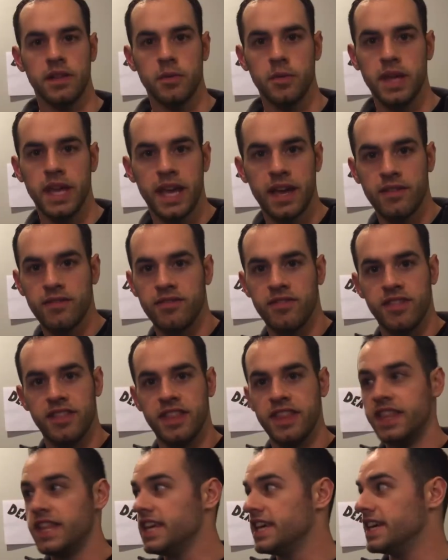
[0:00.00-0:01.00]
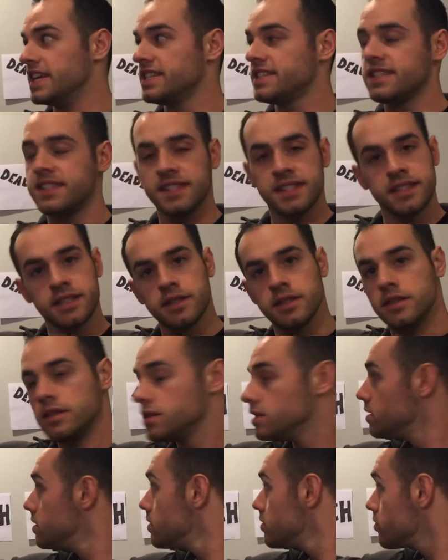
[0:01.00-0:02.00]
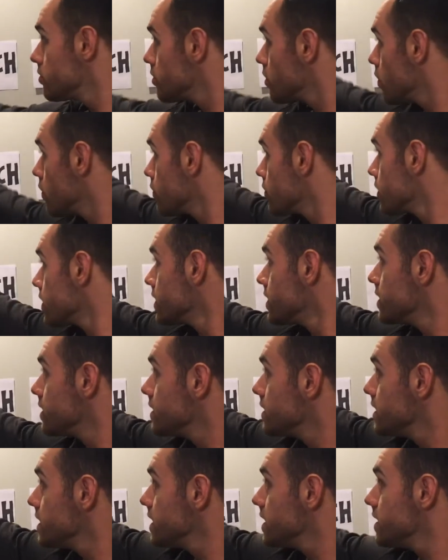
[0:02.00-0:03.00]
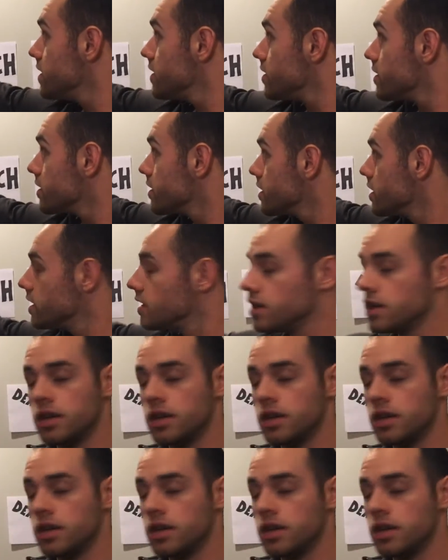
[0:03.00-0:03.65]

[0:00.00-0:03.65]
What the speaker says: that we have this over here,